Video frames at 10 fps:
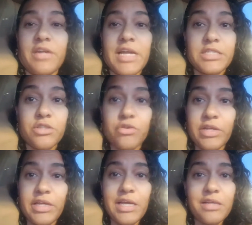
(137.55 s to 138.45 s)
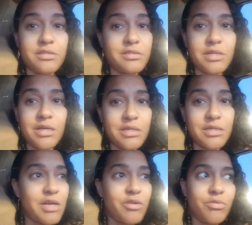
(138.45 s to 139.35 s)
next 30 years because they're going to
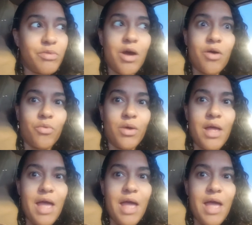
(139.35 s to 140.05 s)
tell you no.